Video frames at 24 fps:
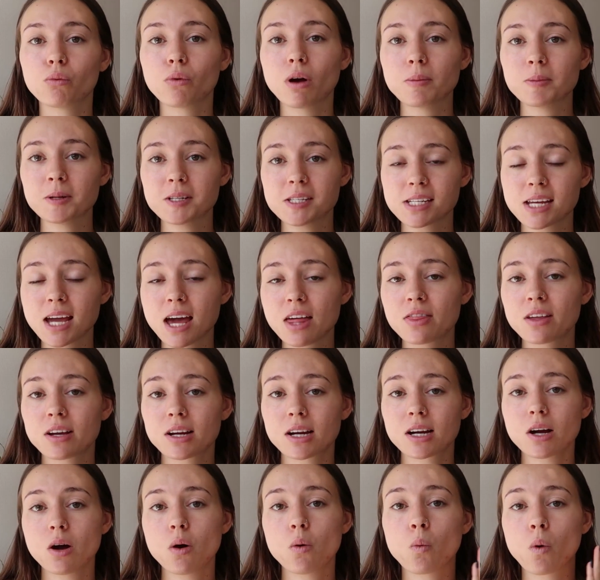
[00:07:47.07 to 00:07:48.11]
rub it
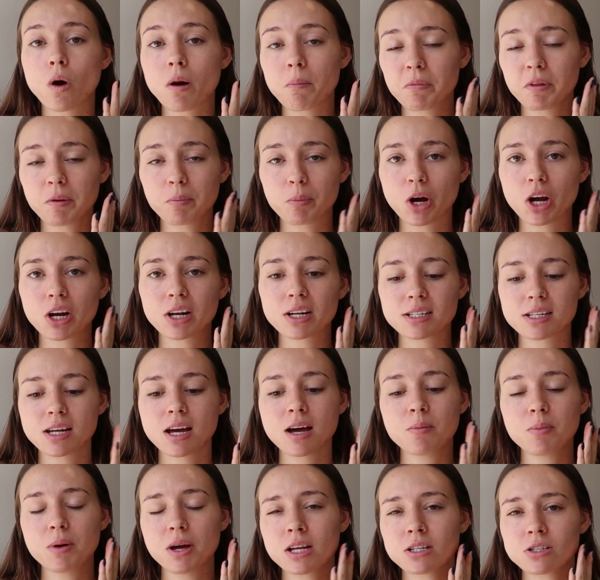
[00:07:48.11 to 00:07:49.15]
together, warm the product up,